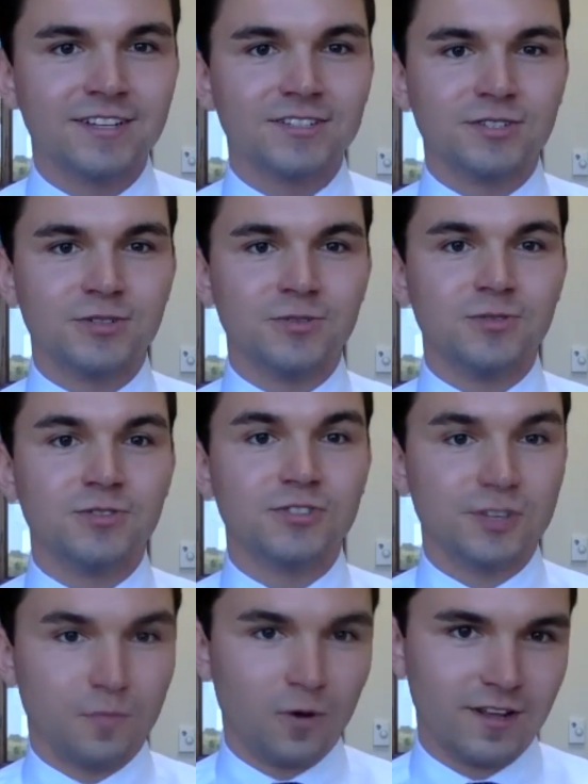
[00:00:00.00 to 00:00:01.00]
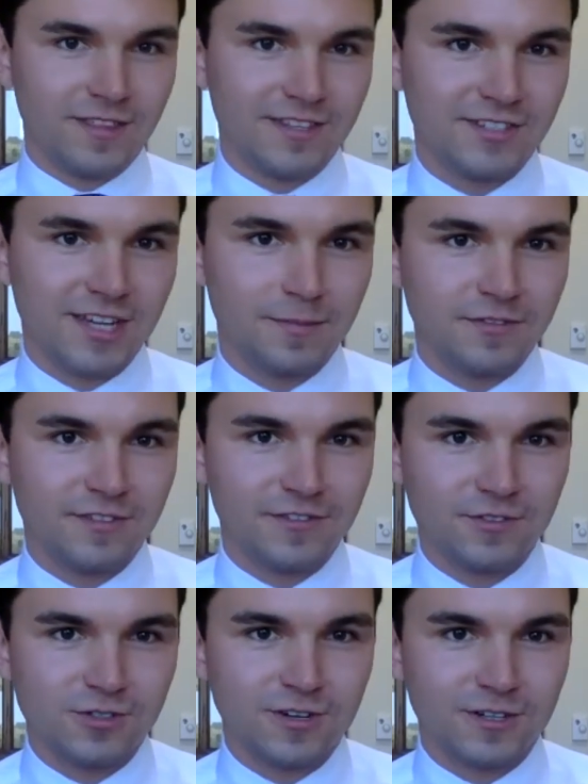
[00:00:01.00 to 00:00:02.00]
to supporting this type of
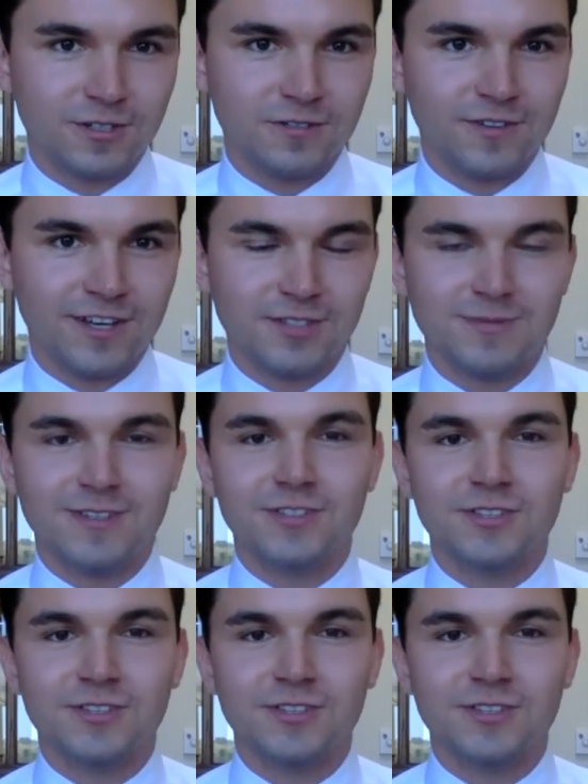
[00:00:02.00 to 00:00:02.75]
infrastructure investment.